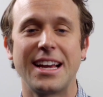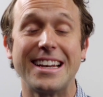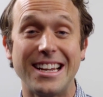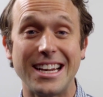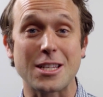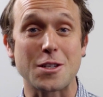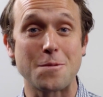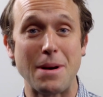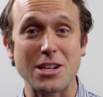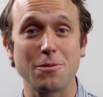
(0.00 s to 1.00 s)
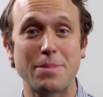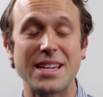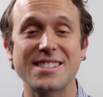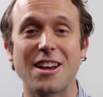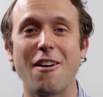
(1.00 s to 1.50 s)
Need a special
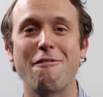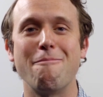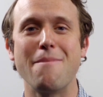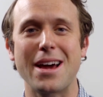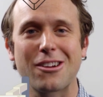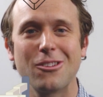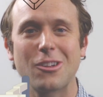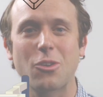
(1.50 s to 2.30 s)
piece of medical